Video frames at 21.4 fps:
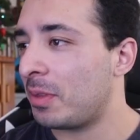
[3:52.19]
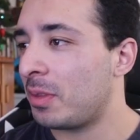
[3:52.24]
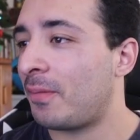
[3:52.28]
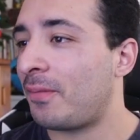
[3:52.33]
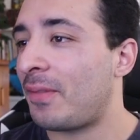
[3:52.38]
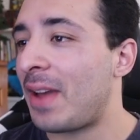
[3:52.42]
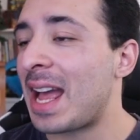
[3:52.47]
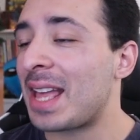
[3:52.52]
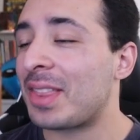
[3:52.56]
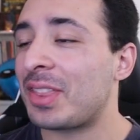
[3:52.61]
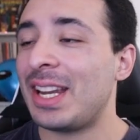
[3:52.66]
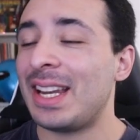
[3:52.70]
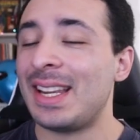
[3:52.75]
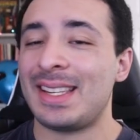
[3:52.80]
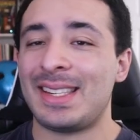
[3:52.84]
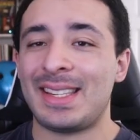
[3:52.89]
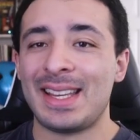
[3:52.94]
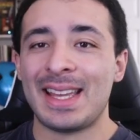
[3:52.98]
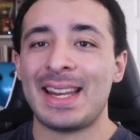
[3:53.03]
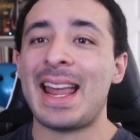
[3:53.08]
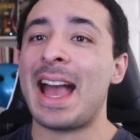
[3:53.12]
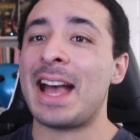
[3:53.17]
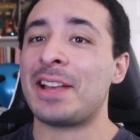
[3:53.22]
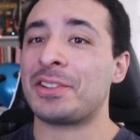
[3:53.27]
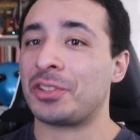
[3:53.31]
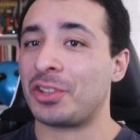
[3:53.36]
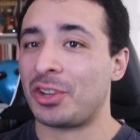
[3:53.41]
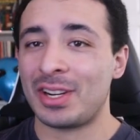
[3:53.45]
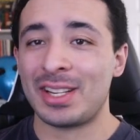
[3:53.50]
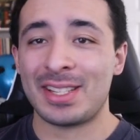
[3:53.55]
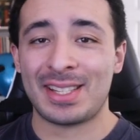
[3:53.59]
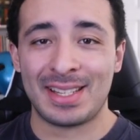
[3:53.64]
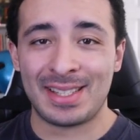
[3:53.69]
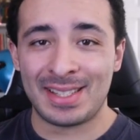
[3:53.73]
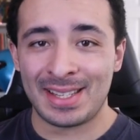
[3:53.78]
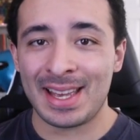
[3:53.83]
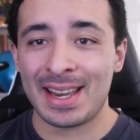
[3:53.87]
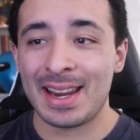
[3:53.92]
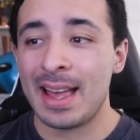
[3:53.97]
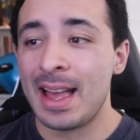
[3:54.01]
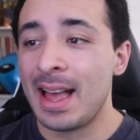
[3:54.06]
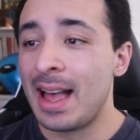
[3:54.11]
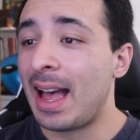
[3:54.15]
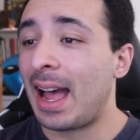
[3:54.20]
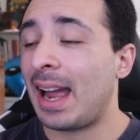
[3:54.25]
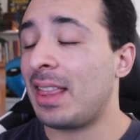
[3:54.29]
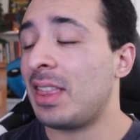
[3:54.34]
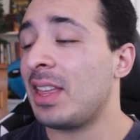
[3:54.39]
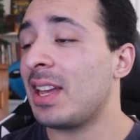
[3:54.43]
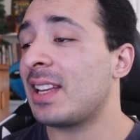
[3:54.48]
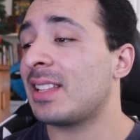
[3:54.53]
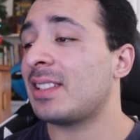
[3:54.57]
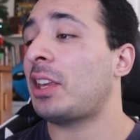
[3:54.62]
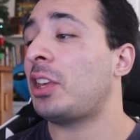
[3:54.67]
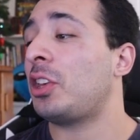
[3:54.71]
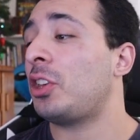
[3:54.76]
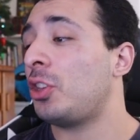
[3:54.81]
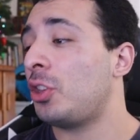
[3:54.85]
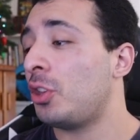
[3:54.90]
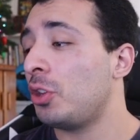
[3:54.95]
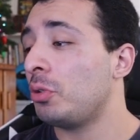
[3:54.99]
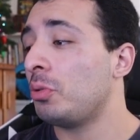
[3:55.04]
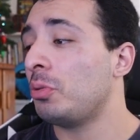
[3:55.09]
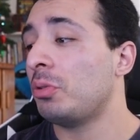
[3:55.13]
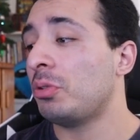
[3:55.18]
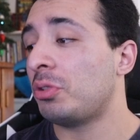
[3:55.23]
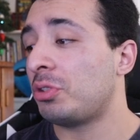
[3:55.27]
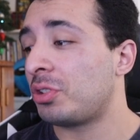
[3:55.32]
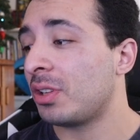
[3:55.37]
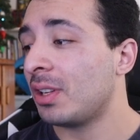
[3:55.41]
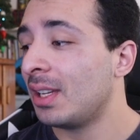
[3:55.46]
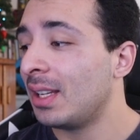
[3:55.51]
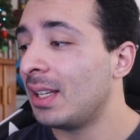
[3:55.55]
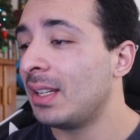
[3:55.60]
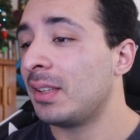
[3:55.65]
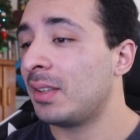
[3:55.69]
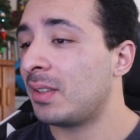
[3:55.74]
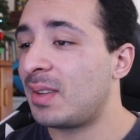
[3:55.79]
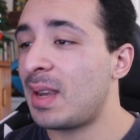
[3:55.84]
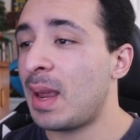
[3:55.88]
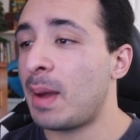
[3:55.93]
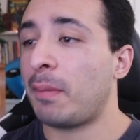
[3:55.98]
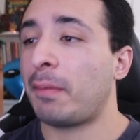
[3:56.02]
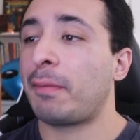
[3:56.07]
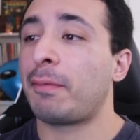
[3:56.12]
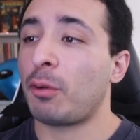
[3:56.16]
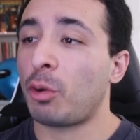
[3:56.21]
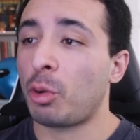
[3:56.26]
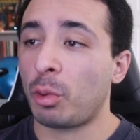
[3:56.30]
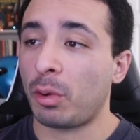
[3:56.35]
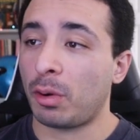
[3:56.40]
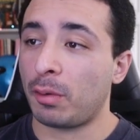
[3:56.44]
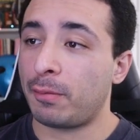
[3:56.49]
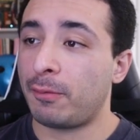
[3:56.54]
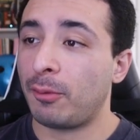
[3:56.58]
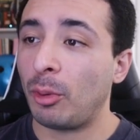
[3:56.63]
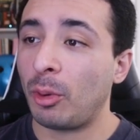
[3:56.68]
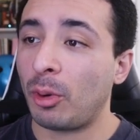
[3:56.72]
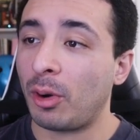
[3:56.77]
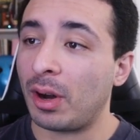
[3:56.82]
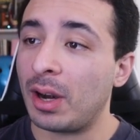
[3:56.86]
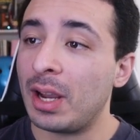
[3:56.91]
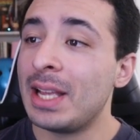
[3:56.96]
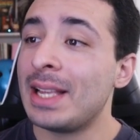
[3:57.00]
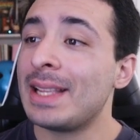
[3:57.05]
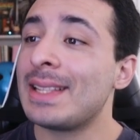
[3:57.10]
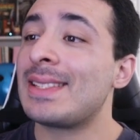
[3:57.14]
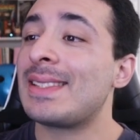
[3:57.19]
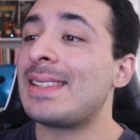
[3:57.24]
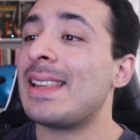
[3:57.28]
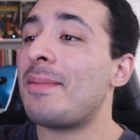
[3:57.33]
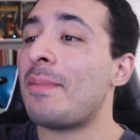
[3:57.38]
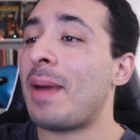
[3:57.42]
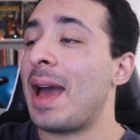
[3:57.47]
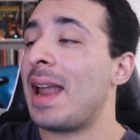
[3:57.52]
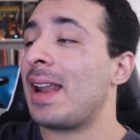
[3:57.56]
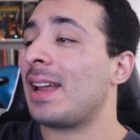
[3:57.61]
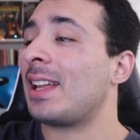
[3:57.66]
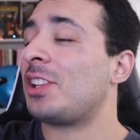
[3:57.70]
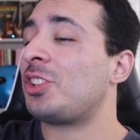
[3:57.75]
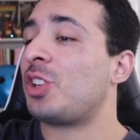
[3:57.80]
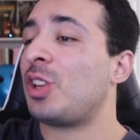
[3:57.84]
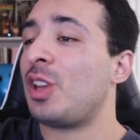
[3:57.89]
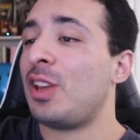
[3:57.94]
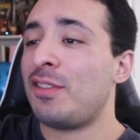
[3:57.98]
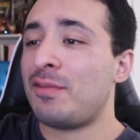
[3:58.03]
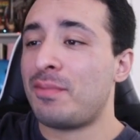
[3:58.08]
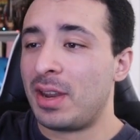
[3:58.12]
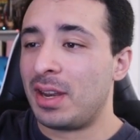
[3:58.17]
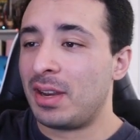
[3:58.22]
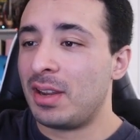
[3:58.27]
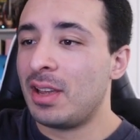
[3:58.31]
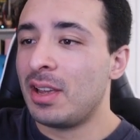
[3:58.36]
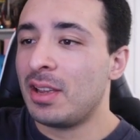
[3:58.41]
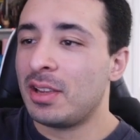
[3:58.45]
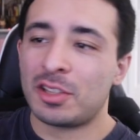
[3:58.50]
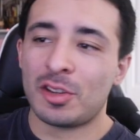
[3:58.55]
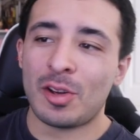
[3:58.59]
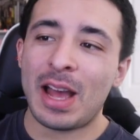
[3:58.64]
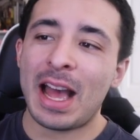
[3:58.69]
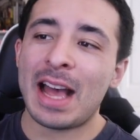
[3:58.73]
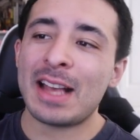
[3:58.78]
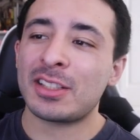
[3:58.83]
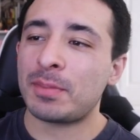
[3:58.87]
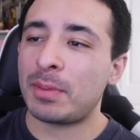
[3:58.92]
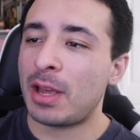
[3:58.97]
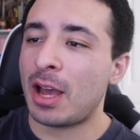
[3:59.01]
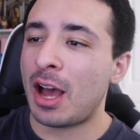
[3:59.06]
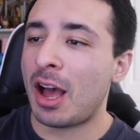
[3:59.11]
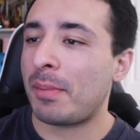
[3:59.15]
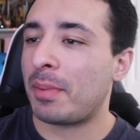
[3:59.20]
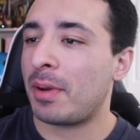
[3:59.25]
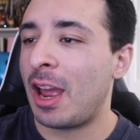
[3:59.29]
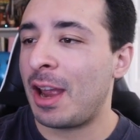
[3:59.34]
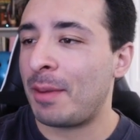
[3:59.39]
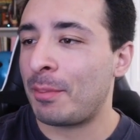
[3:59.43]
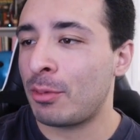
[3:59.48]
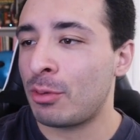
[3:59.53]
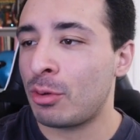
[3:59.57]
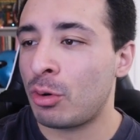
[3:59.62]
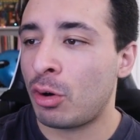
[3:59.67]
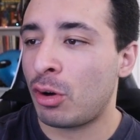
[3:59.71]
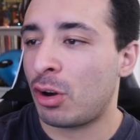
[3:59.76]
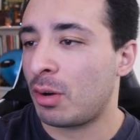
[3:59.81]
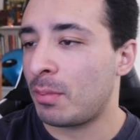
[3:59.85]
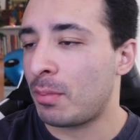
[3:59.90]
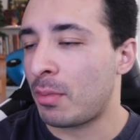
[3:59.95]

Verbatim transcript: The fact that it did as good as it did, I think is a huge step forward for cinematic achievement. So it has to be Oppenheimer or